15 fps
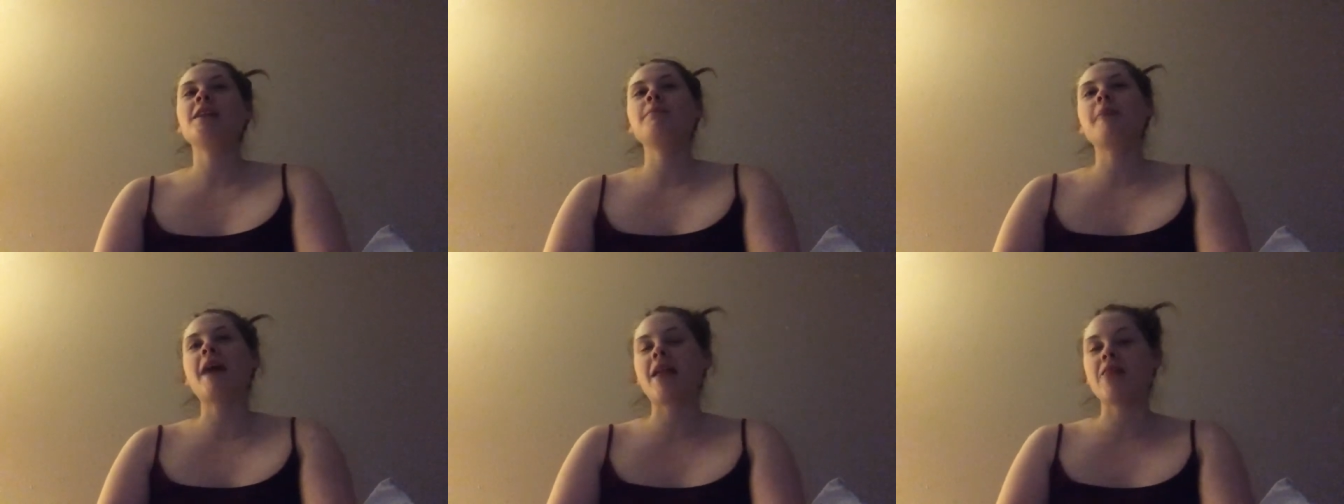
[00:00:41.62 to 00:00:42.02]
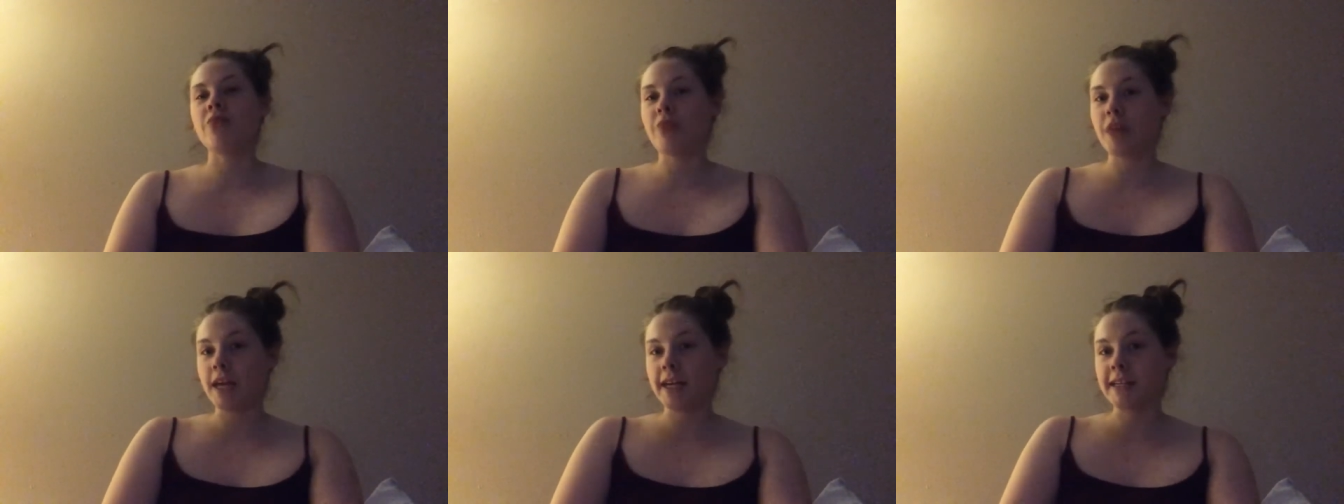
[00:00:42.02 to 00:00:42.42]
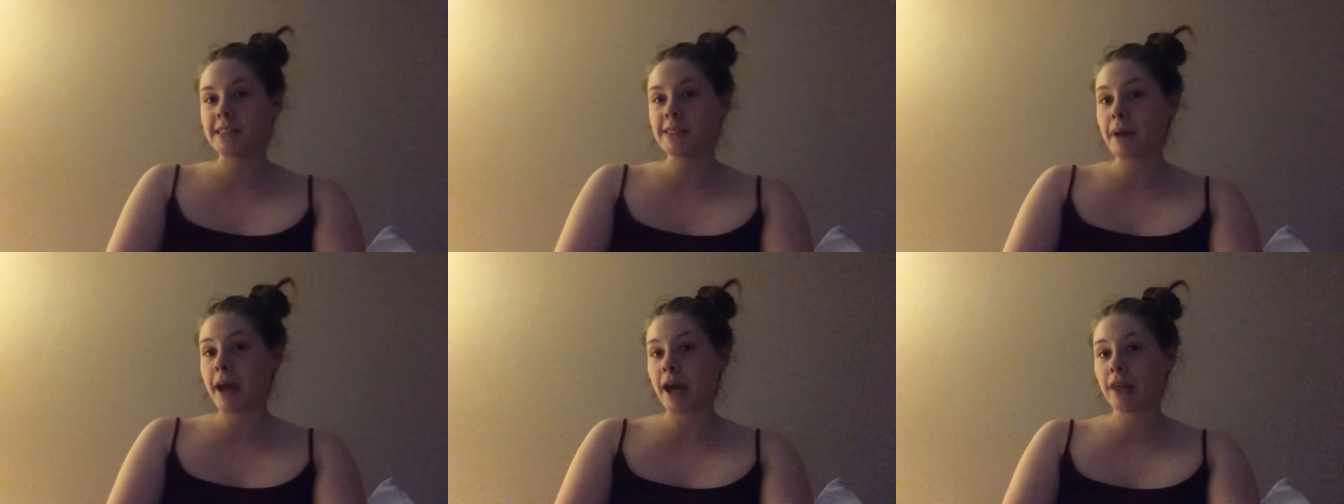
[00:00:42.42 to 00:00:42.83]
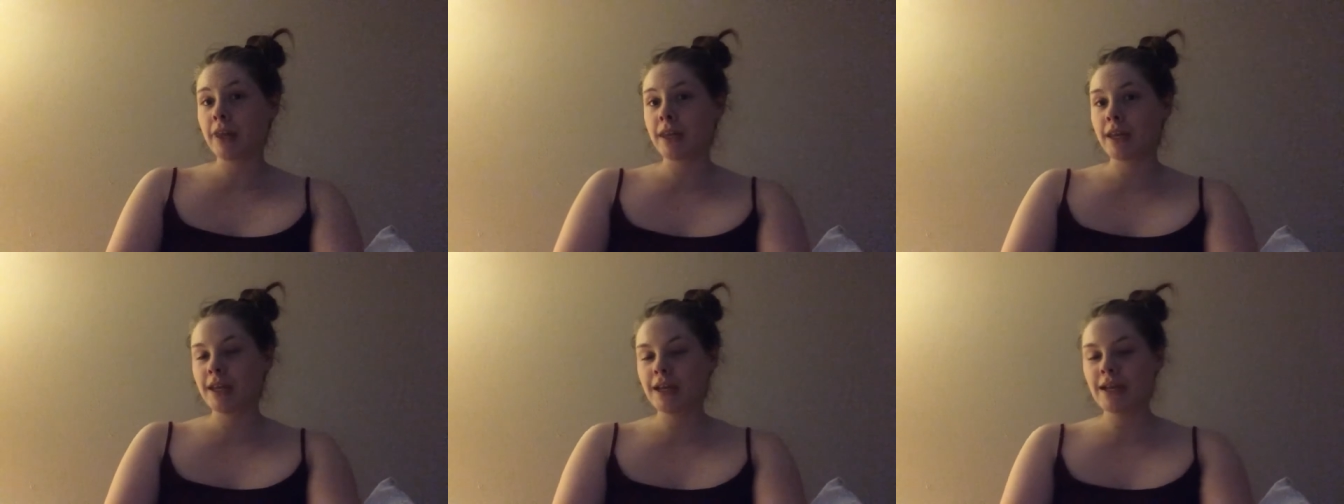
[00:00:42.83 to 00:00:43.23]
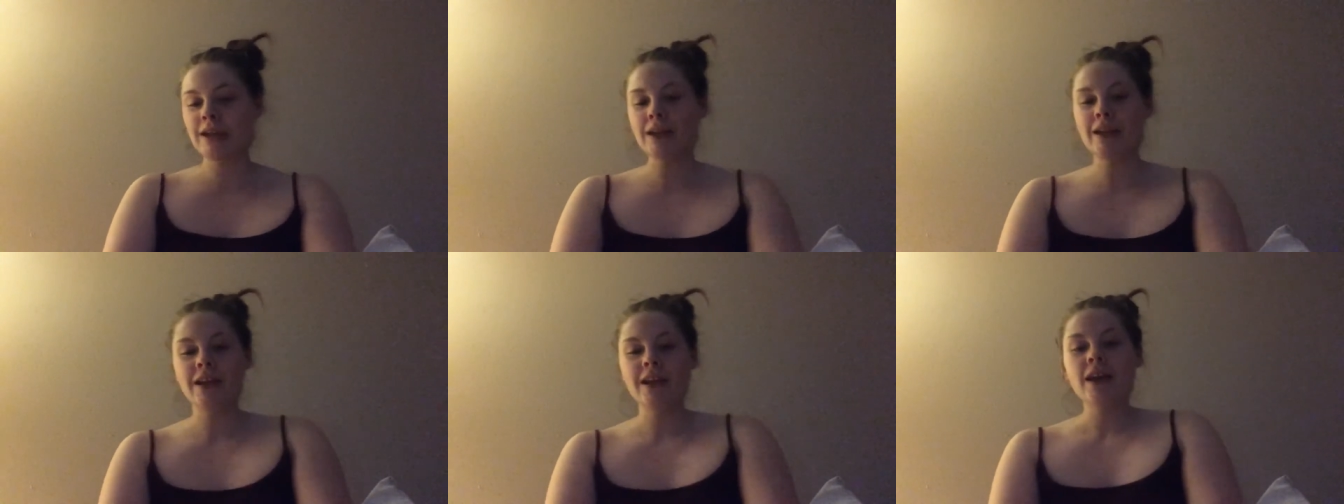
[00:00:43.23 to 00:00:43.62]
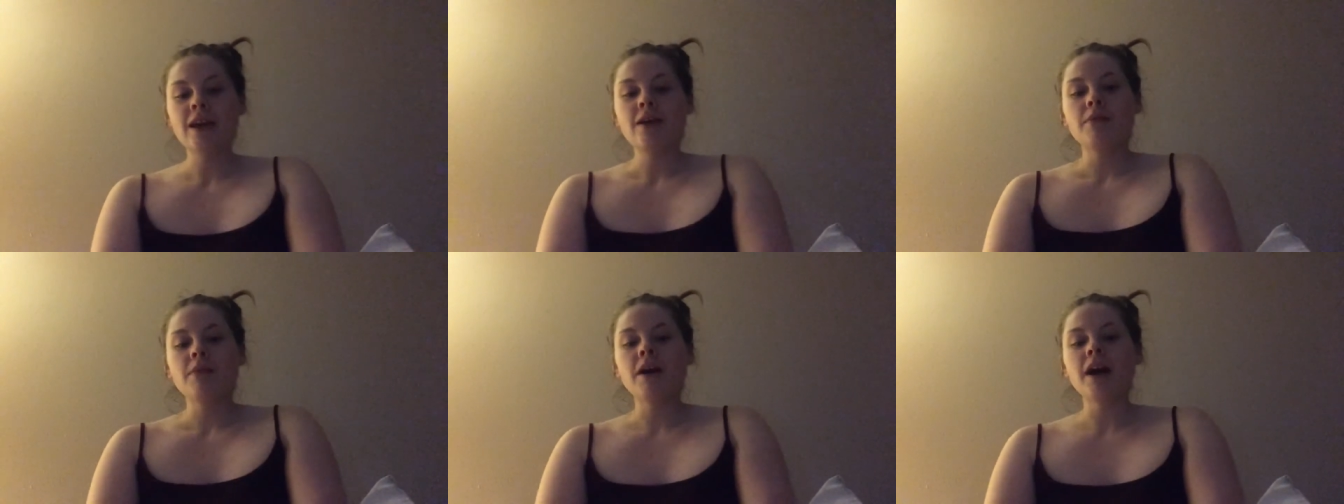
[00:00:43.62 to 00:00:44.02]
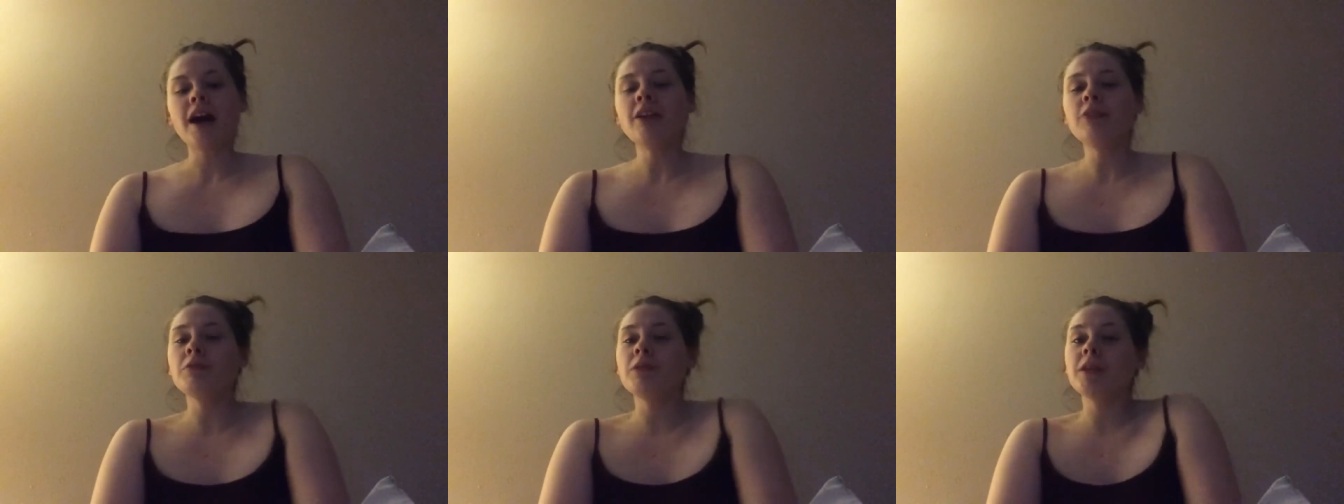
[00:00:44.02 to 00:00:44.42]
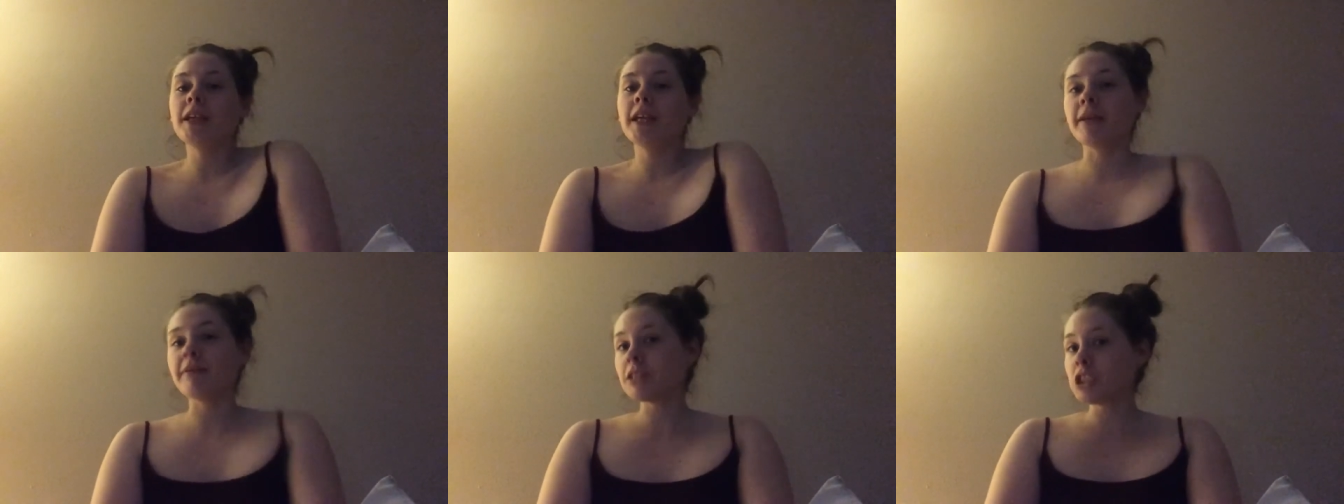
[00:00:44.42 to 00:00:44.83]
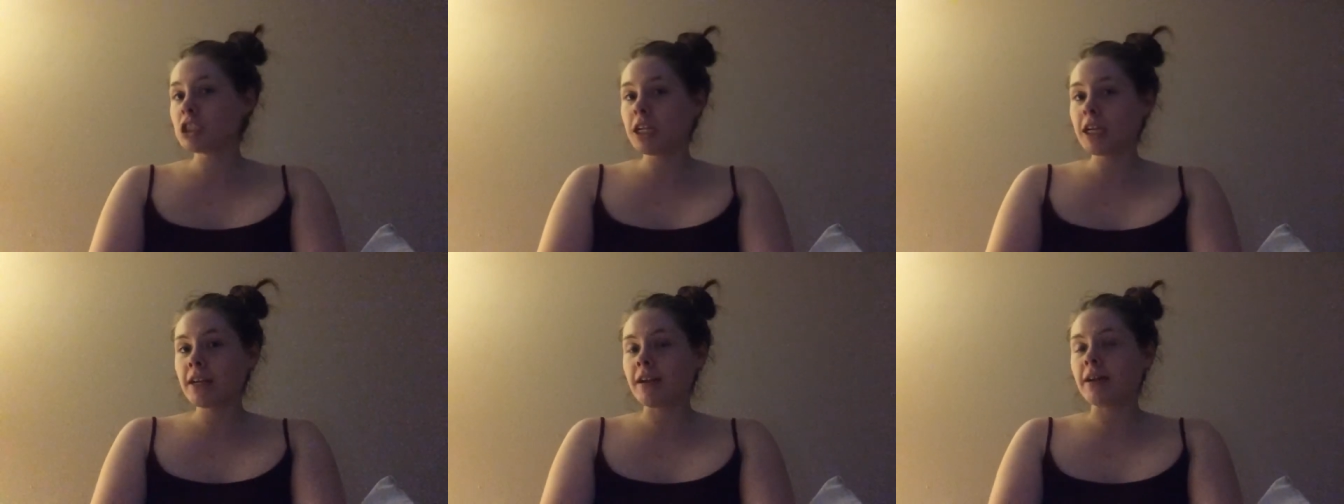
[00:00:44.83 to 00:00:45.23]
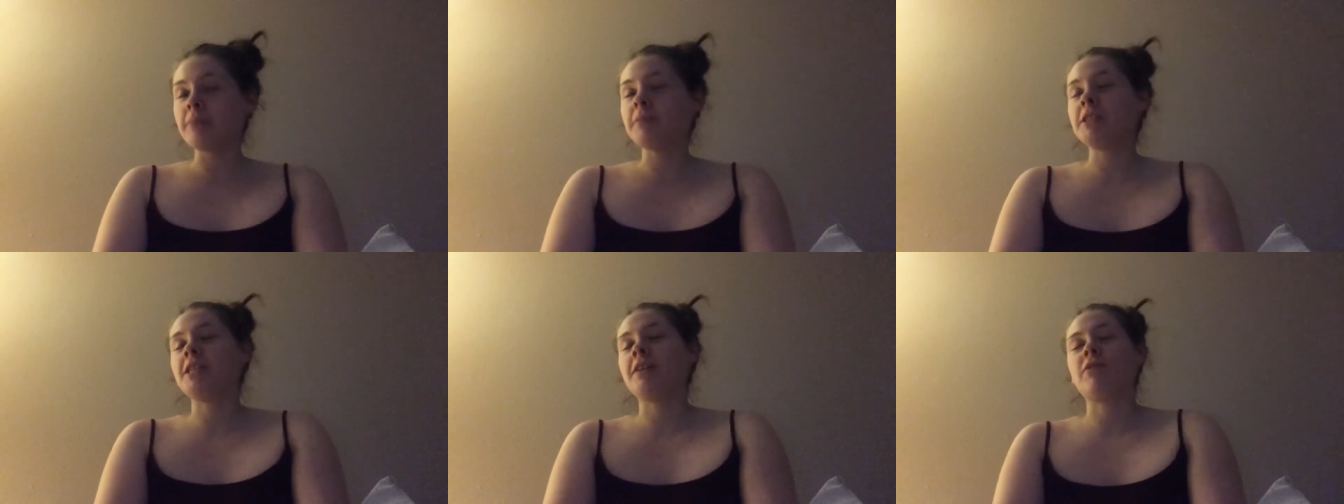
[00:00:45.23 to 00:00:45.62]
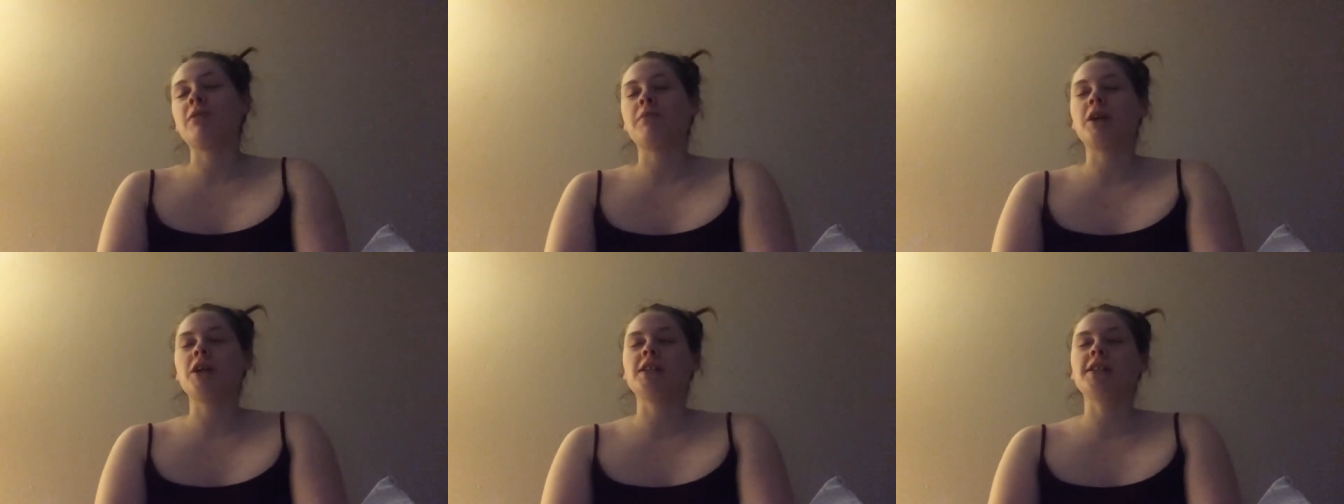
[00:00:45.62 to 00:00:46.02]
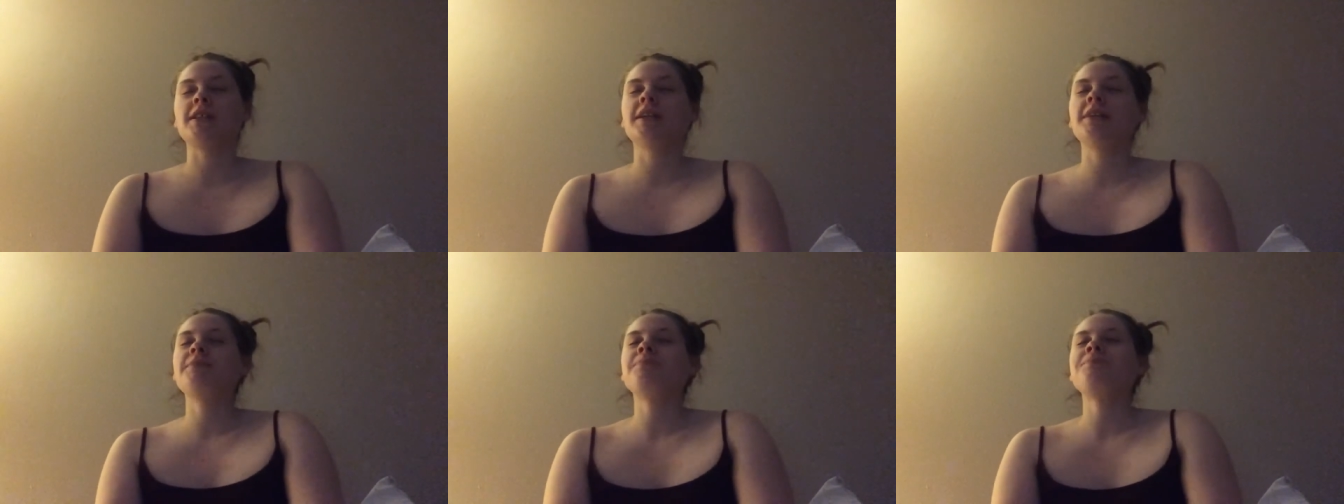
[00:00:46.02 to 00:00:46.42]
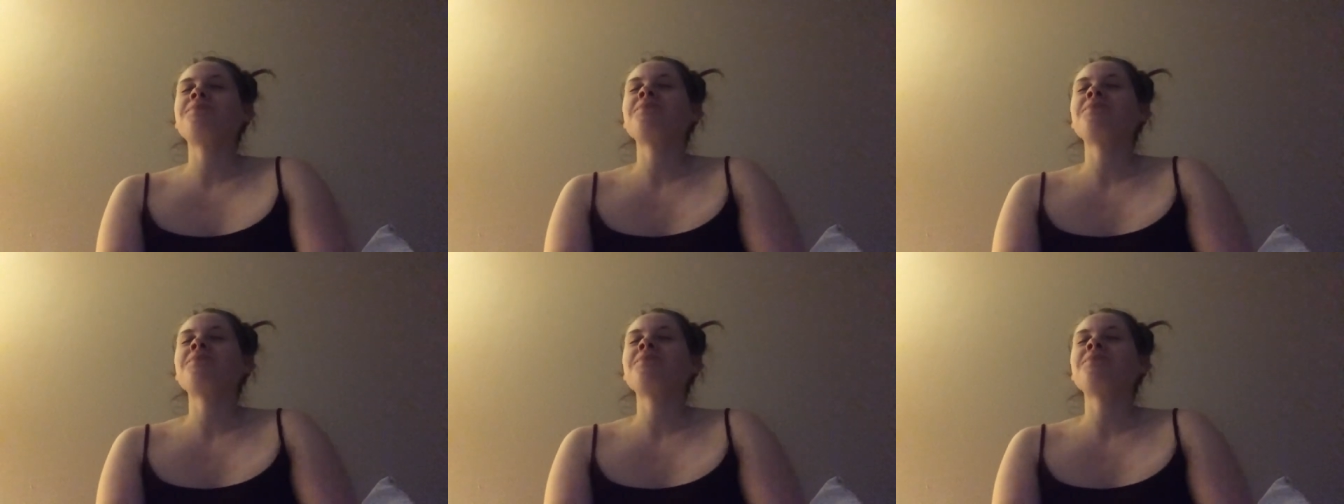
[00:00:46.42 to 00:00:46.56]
bad things back then. But I don't really give a shit. I'm a different person.